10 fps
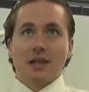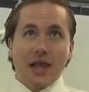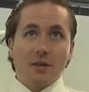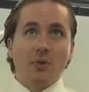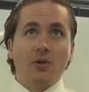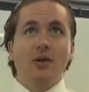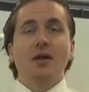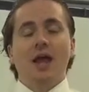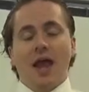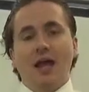label,
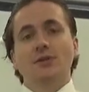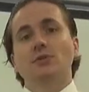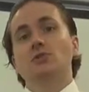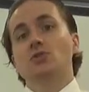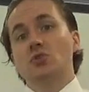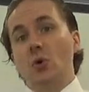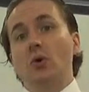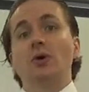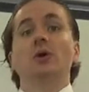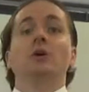handle,
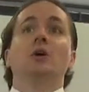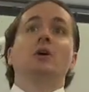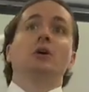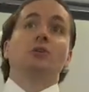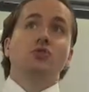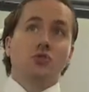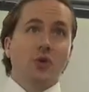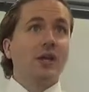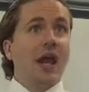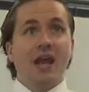store,
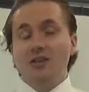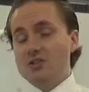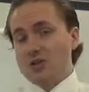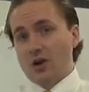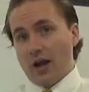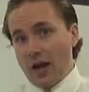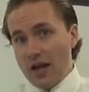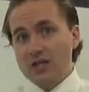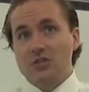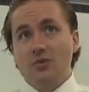treat, and discard
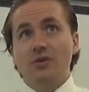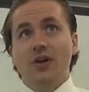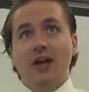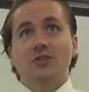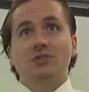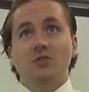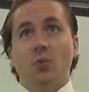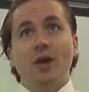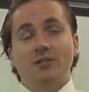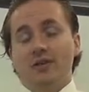any sort of hazardous
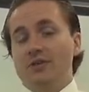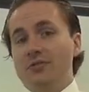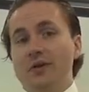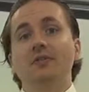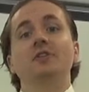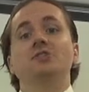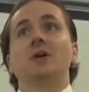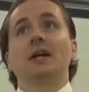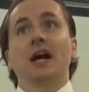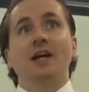waste under very, very
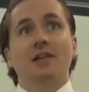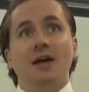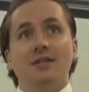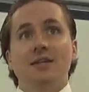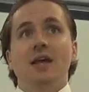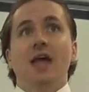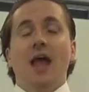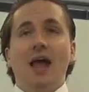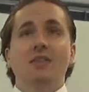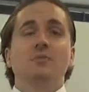strict guidelines,
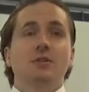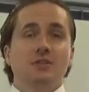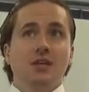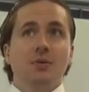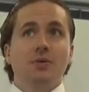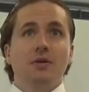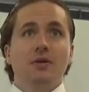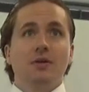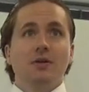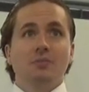and they must keep
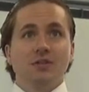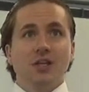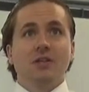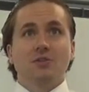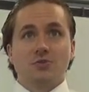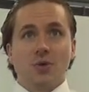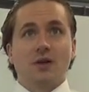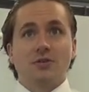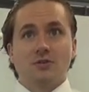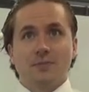meticulous
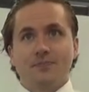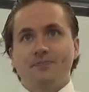records.